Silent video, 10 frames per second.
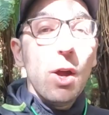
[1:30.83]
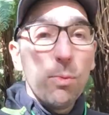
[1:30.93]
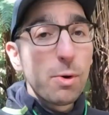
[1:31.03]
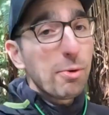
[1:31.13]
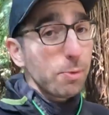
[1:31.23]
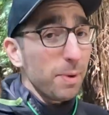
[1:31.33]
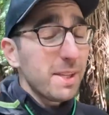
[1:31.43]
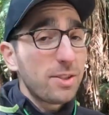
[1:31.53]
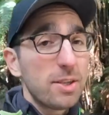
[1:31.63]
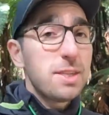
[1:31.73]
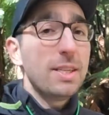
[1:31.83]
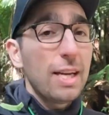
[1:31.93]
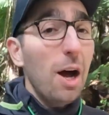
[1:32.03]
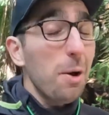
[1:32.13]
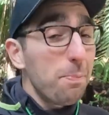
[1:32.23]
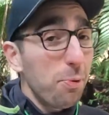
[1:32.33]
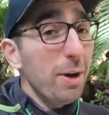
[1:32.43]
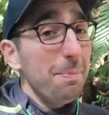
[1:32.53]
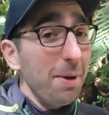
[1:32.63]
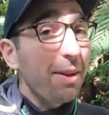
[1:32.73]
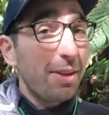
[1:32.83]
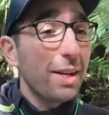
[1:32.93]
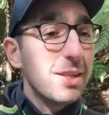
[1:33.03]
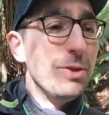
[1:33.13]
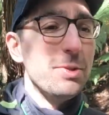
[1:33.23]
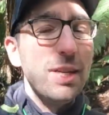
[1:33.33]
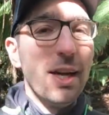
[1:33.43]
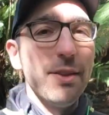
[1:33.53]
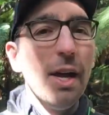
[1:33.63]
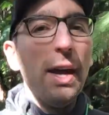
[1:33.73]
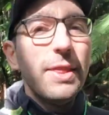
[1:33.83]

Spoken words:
Recruitment agencies are a pretty big thing in New Zealand.